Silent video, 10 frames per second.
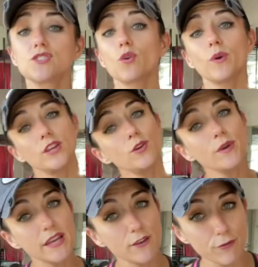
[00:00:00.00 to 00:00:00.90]
So when
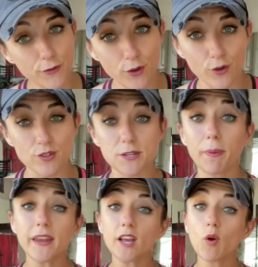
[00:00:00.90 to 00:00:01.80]
you eat food,
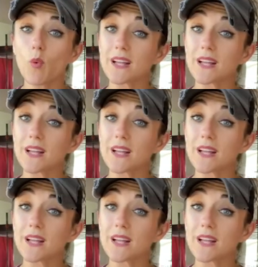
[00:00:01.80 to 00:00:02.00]
depending on